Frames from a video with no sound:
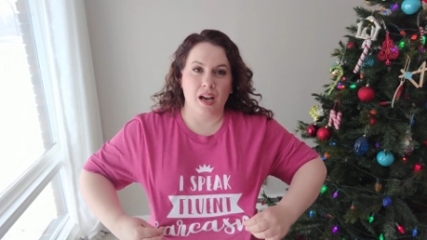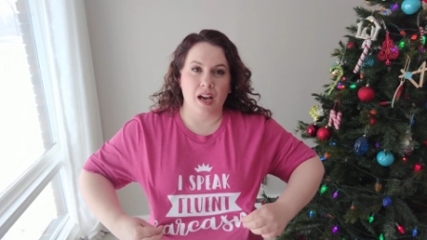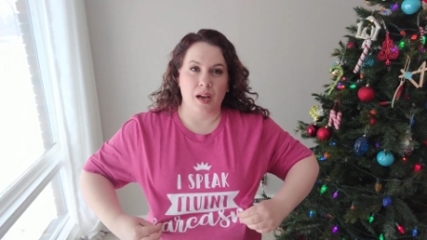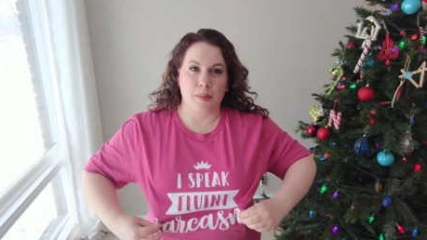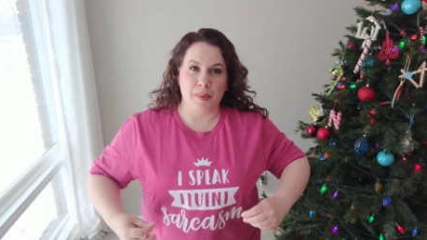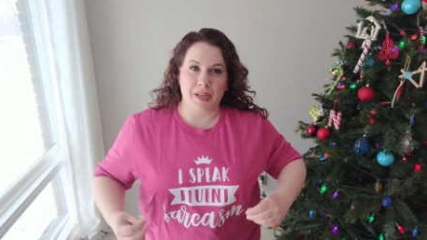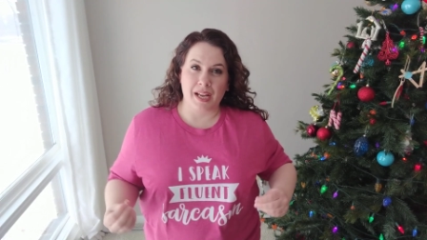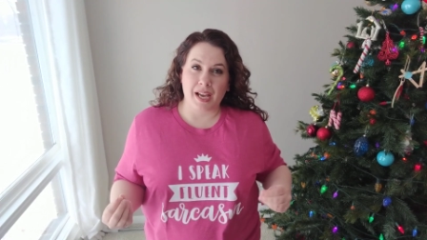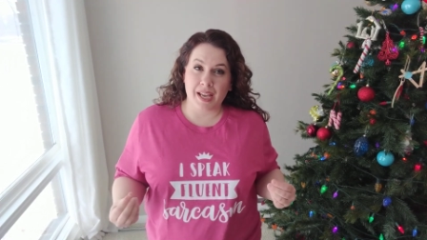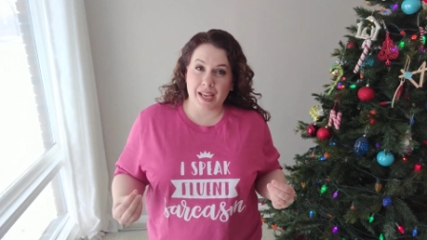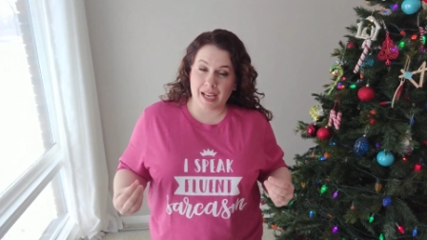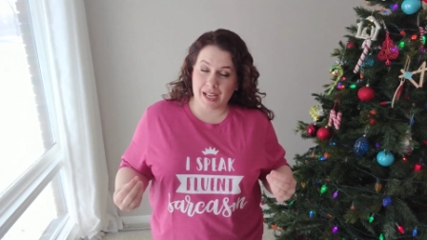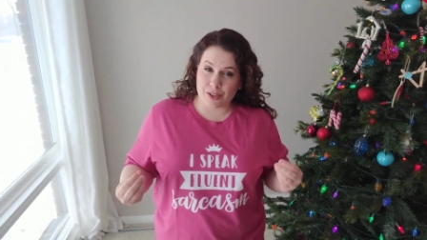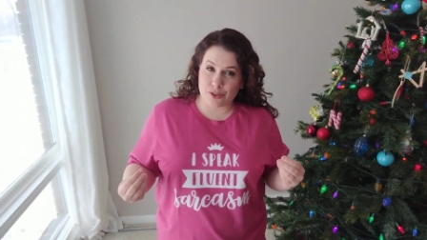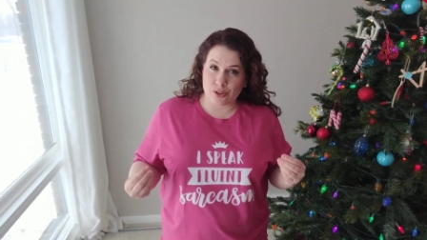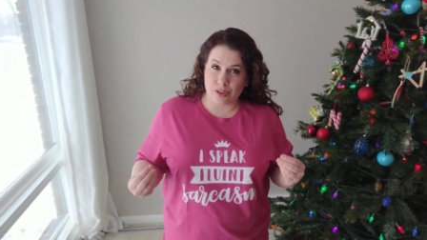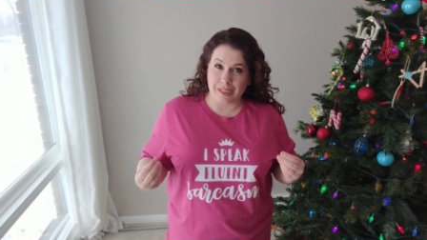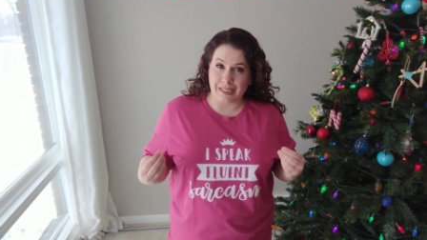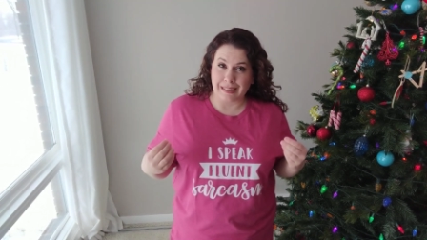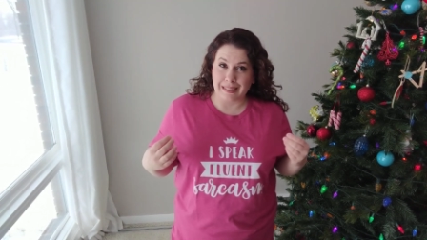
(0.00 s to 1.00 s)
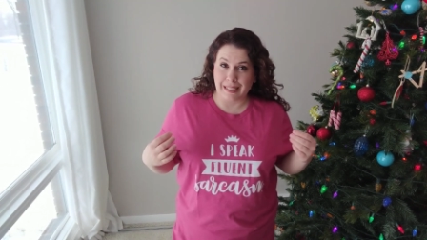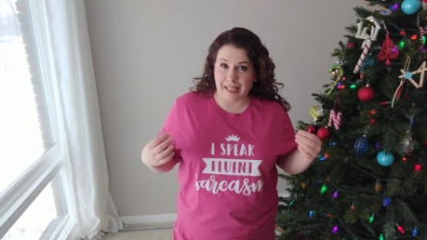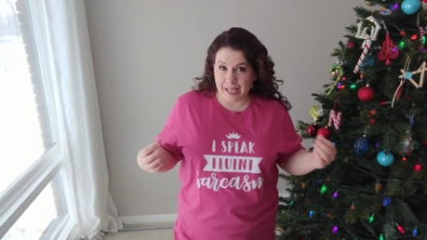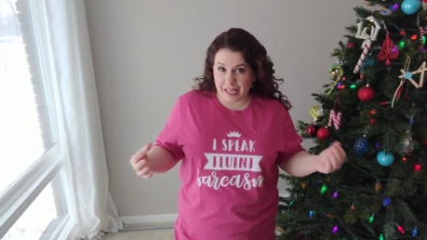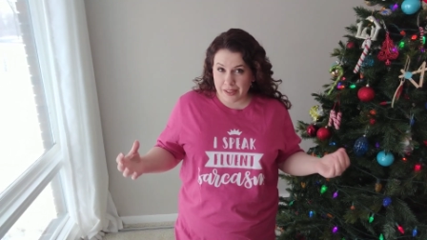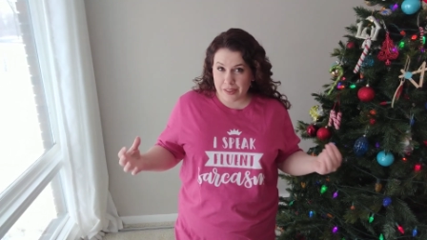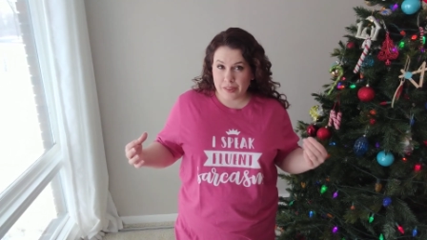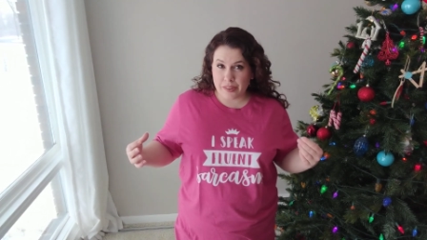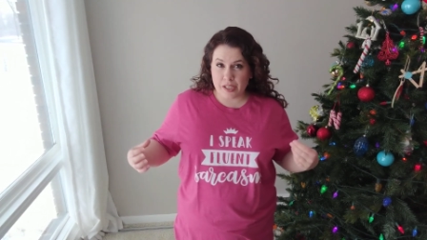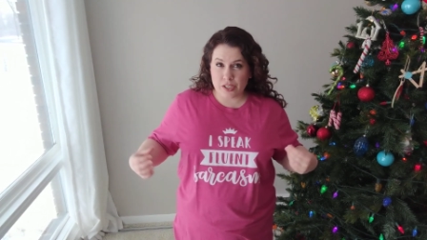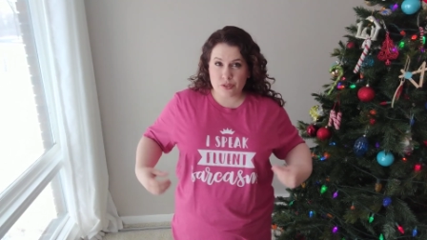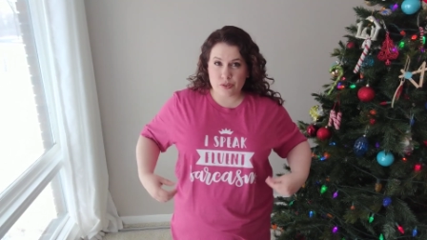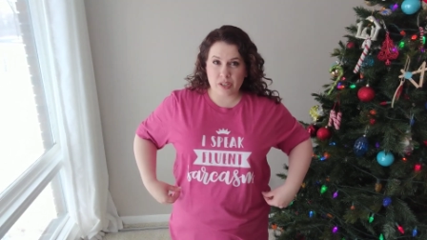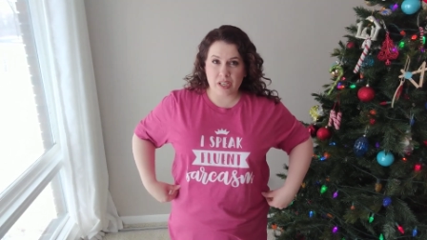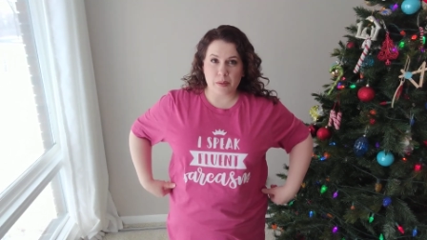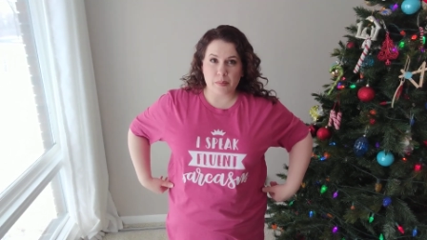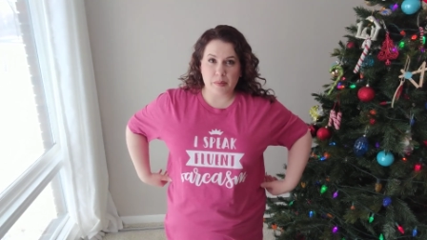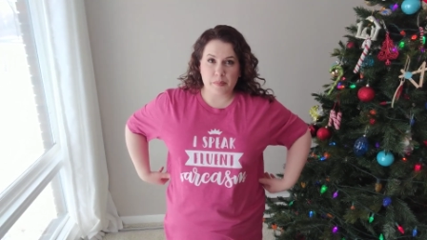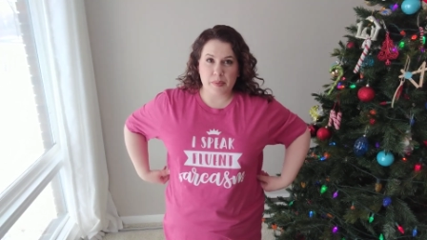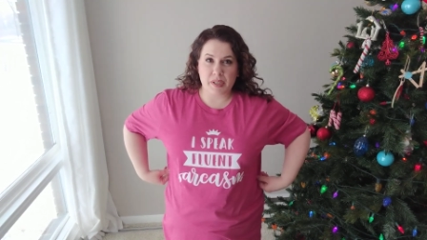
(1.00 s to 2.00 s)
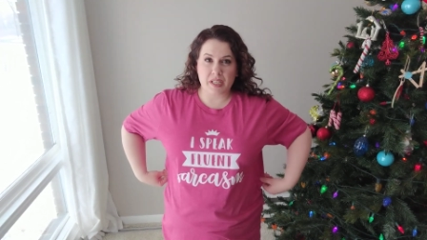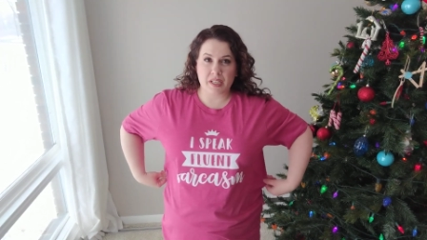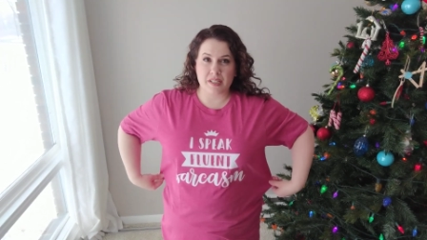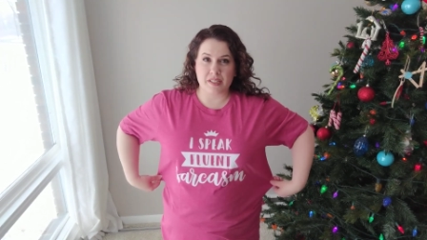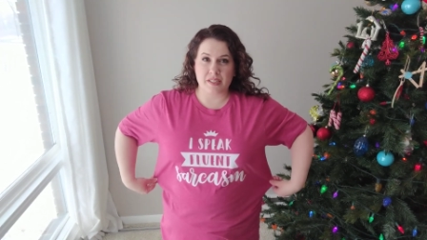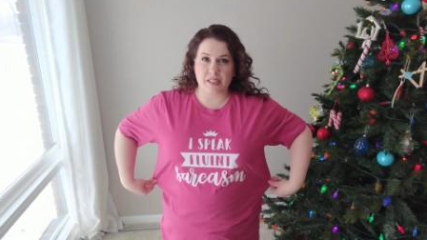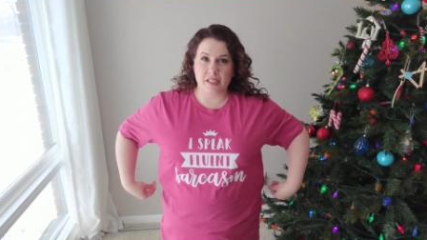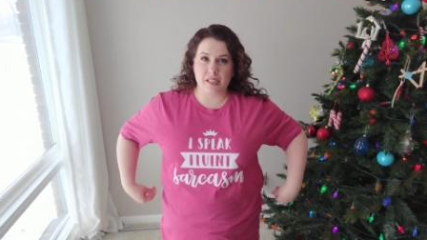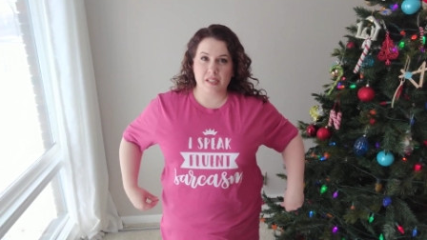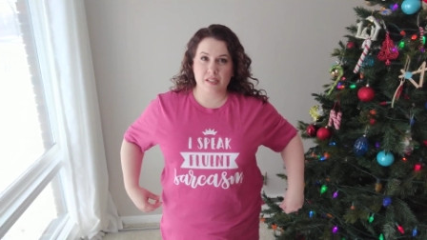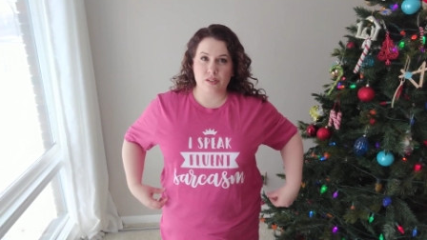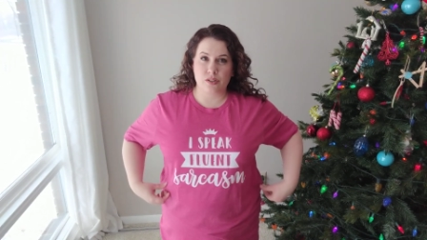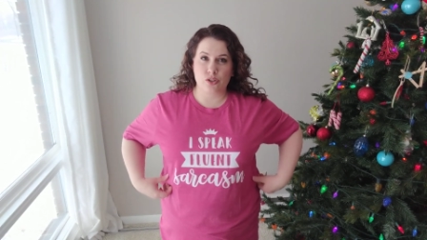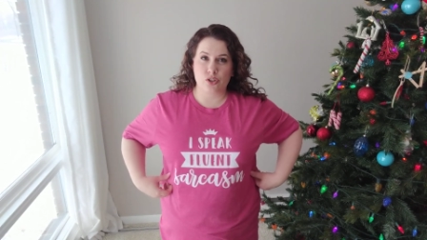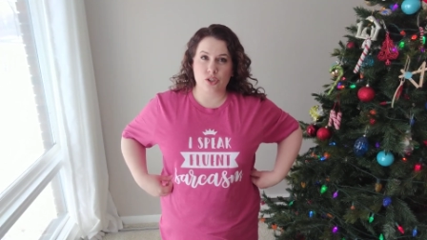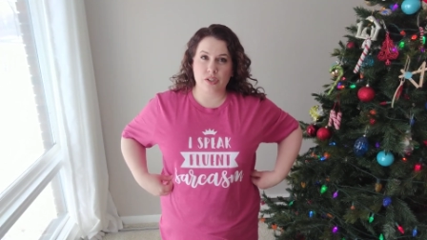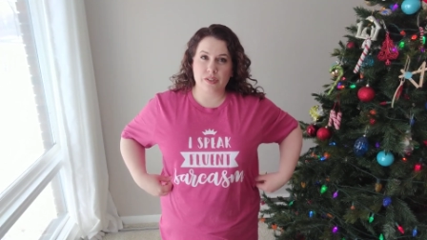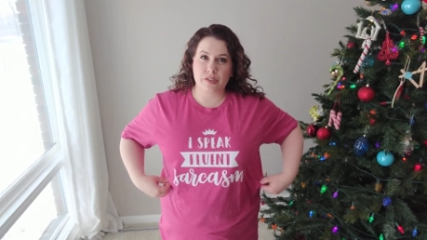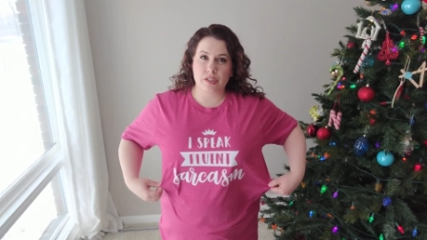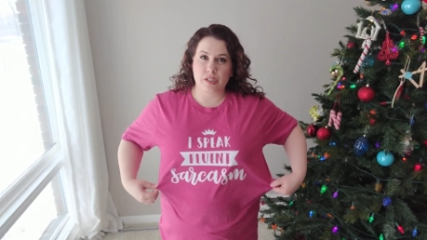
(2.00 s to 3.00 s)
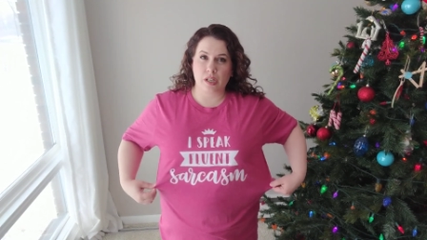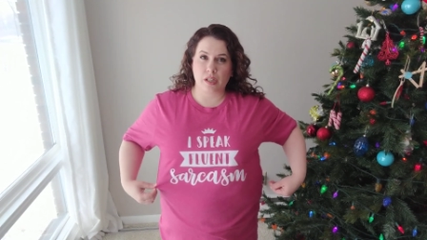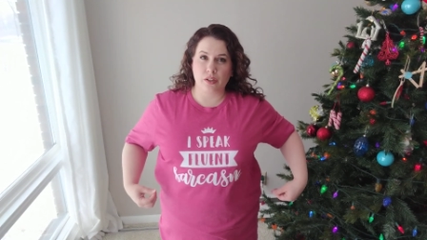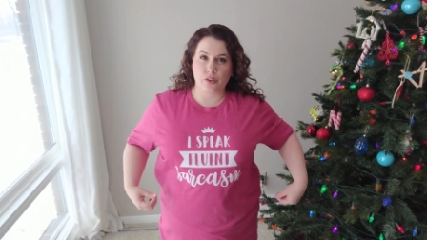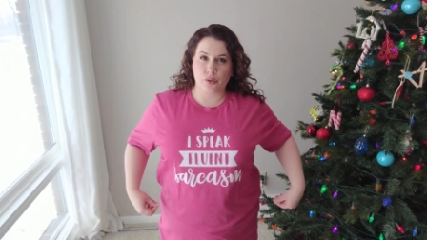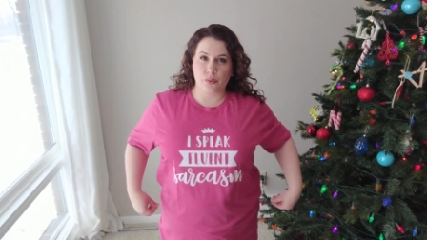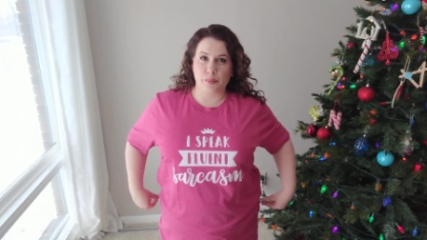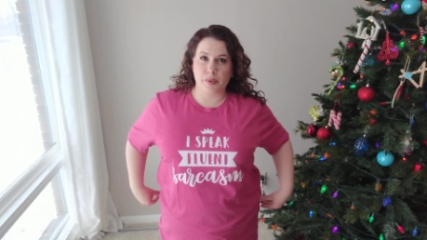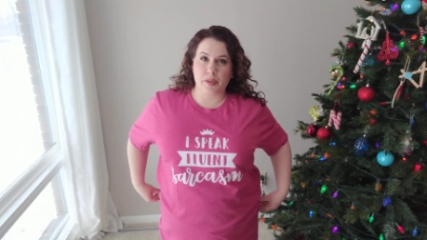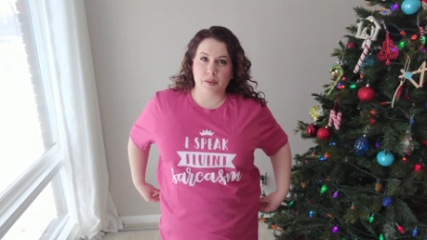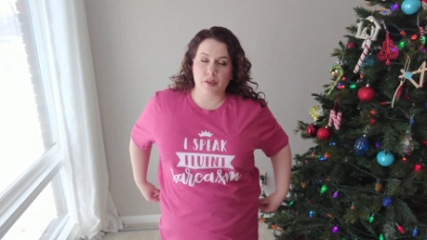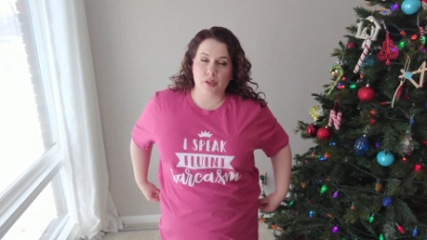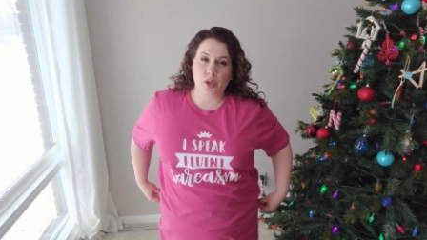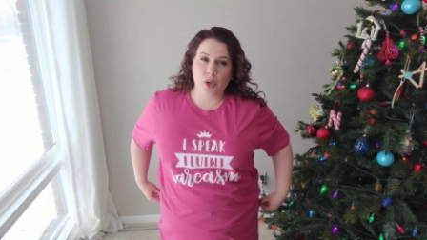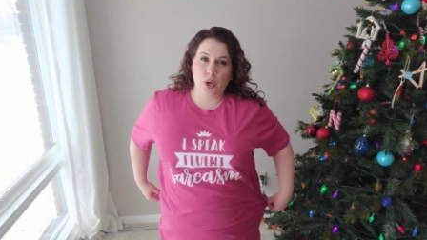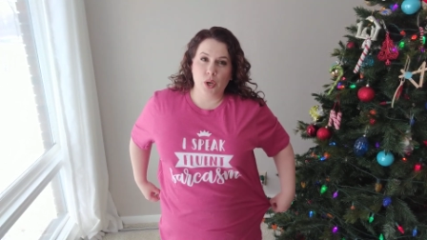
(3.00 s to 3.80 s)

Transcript: Um, and I actually like that they shrink up a bit because it is just a little bit